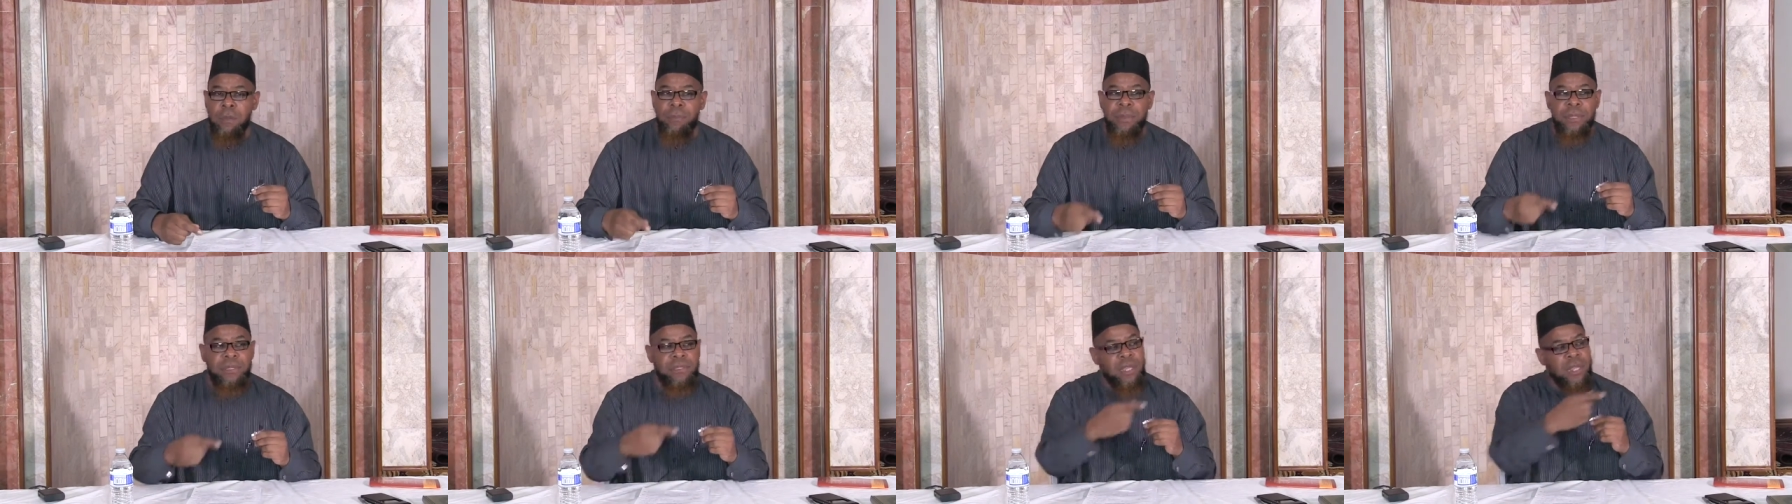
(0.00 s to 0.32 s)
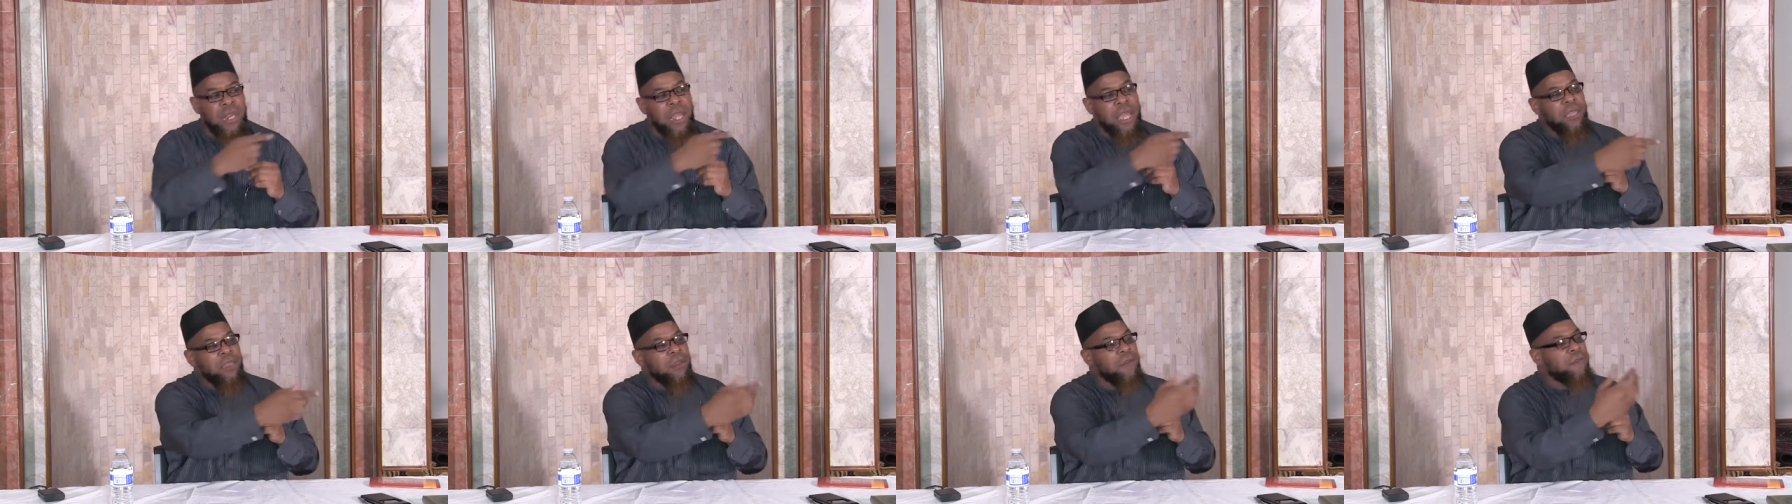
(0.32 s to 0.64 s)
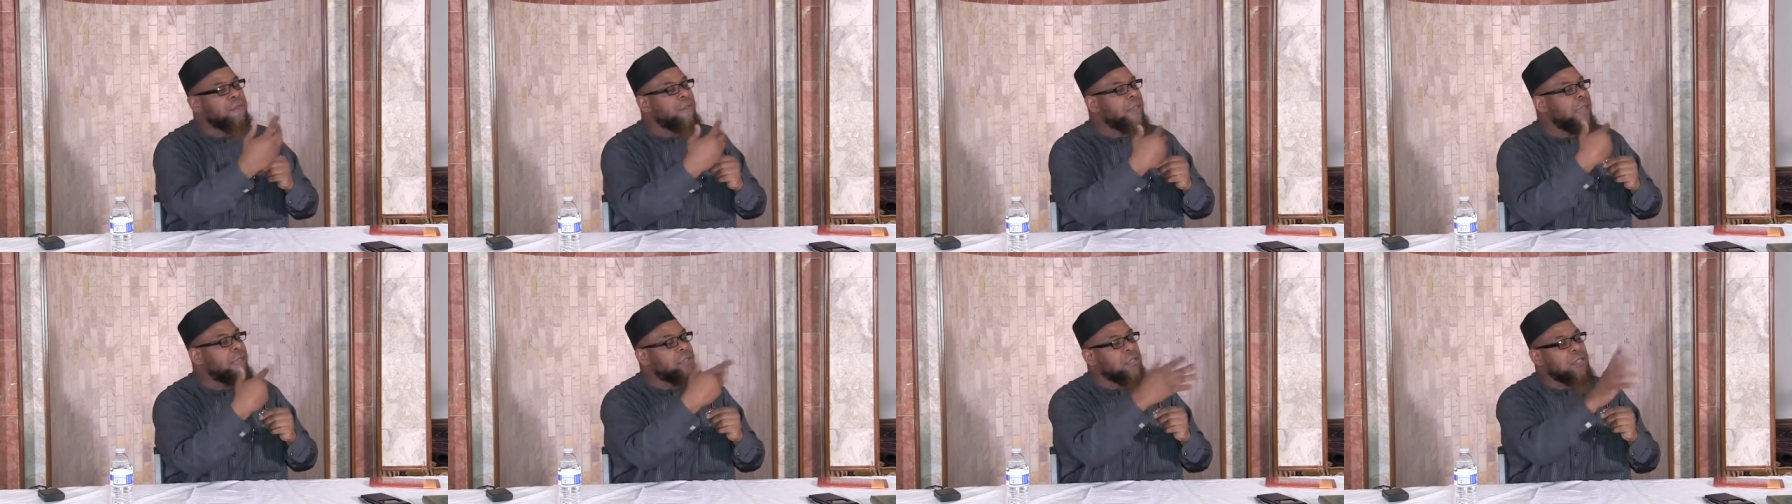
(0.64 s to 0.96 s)
But today
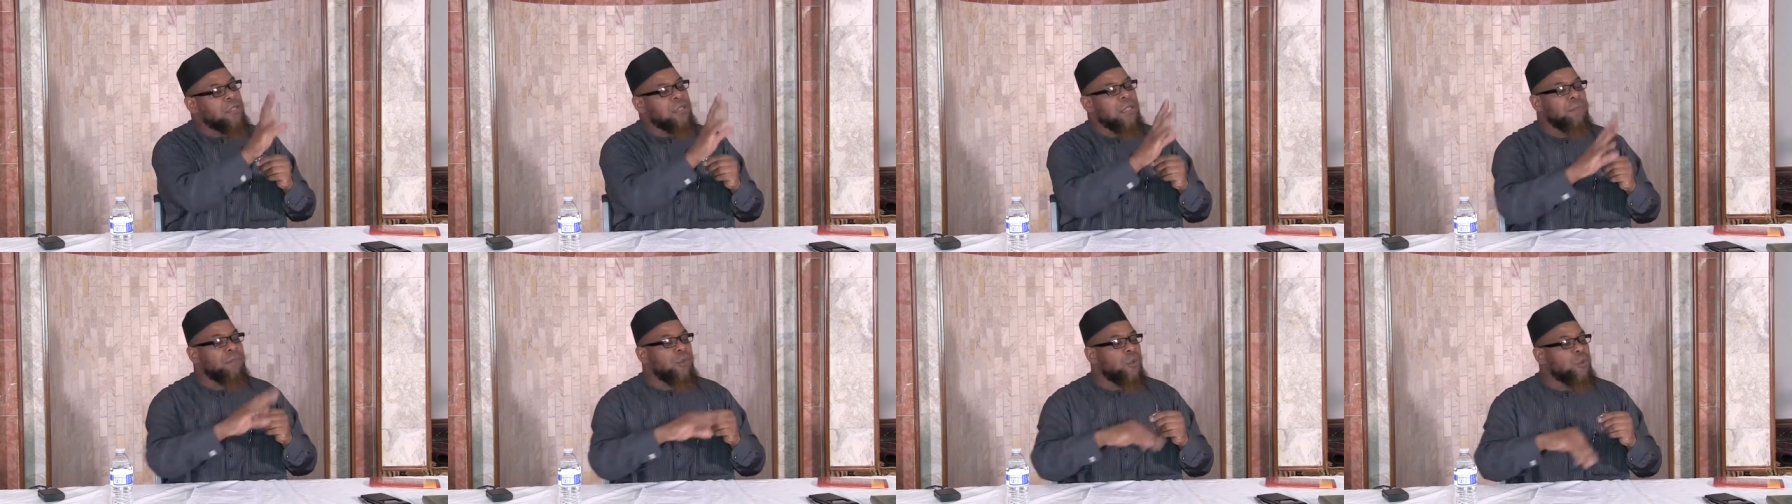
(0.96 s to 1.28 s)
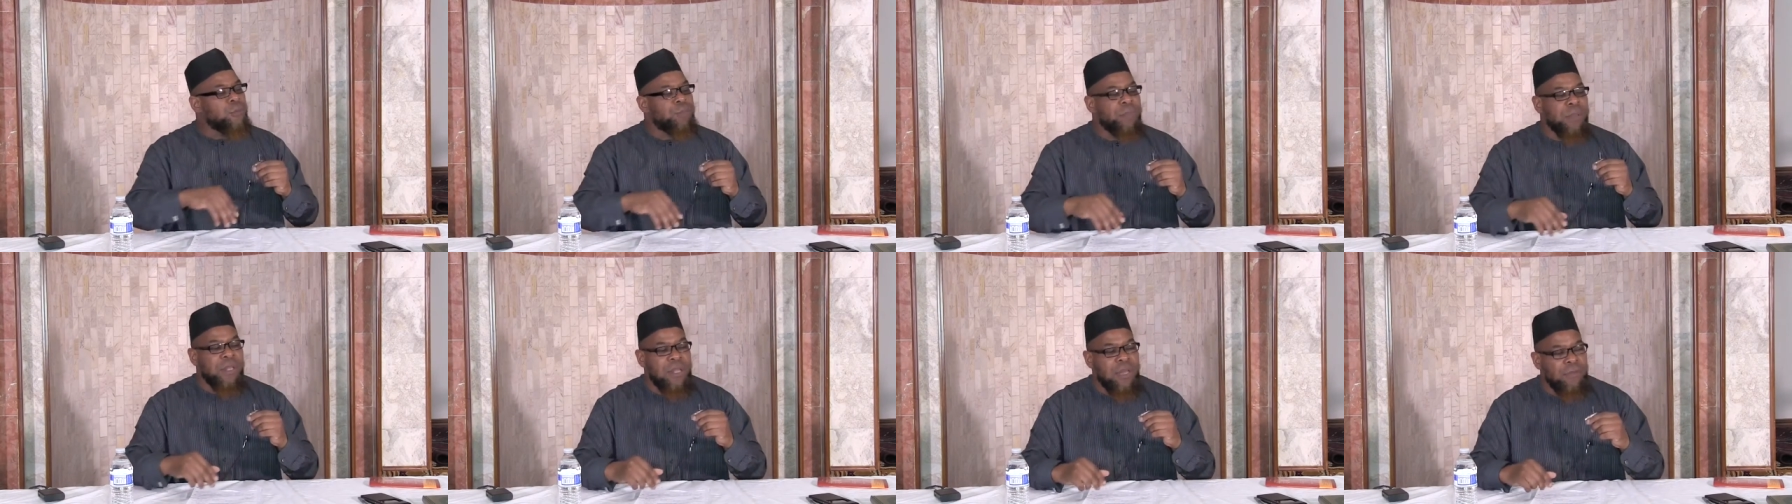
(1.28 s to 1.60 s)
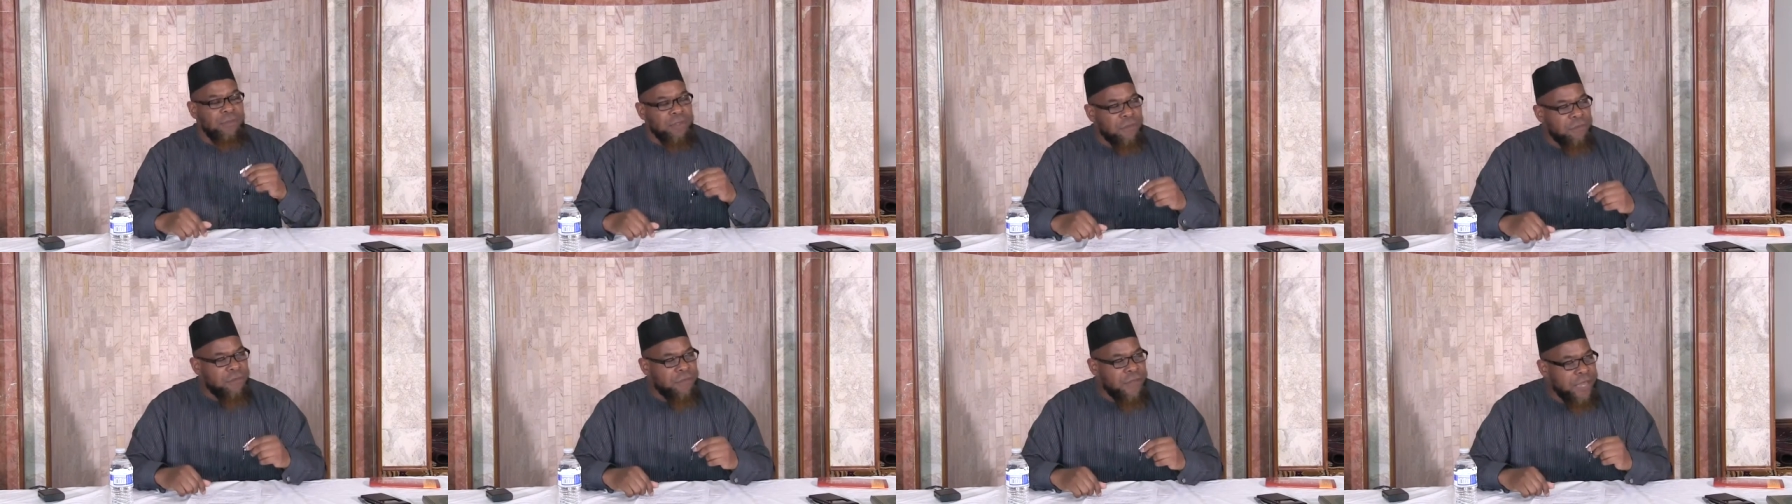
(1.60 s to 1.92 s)
your face is the most
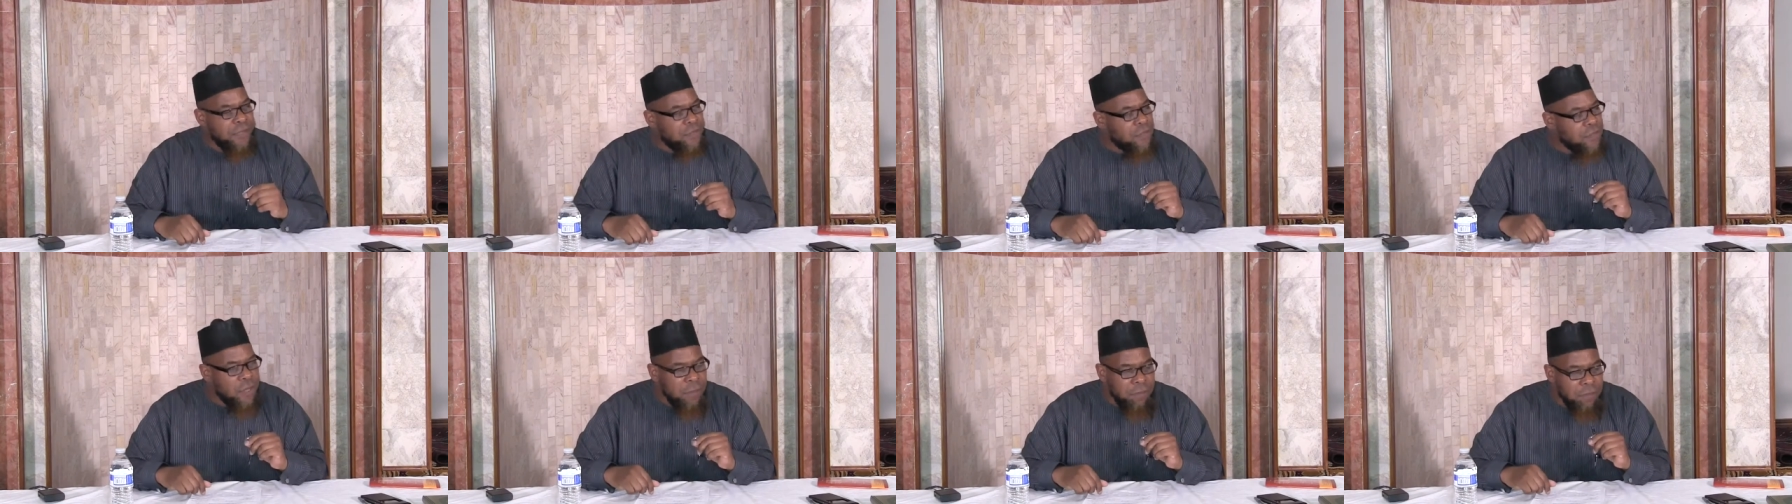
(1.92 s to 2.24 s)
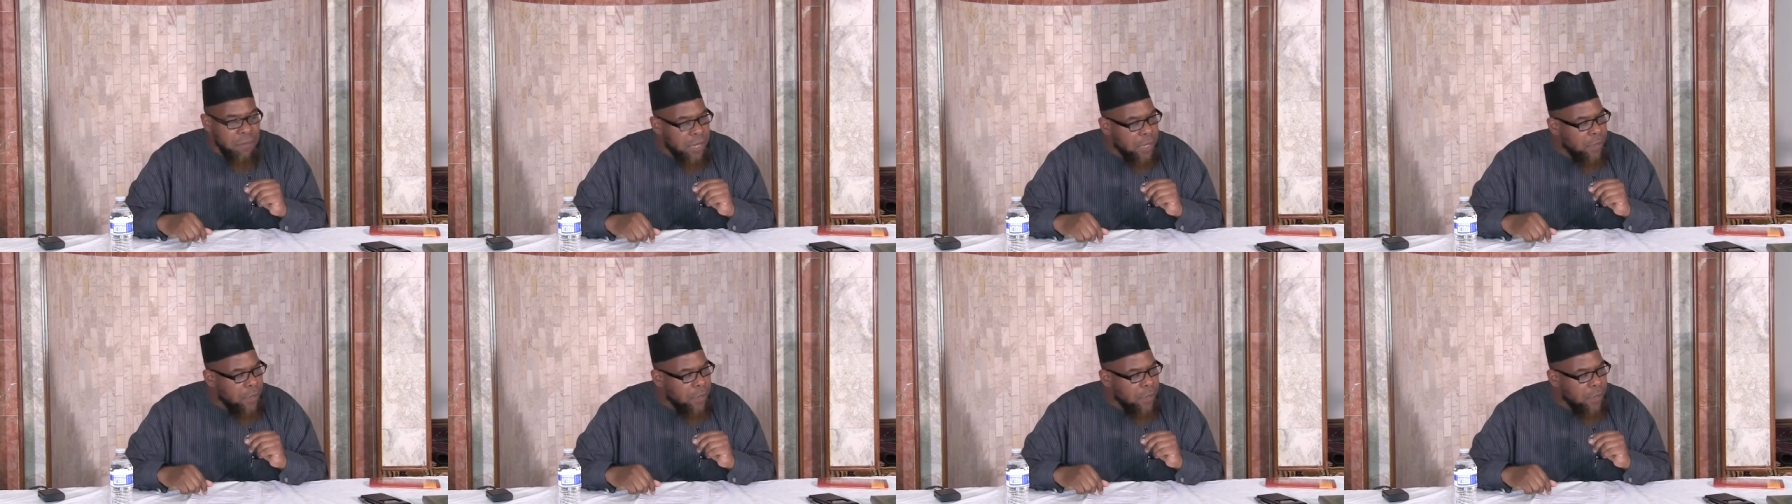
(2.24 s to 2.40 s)
beloved face to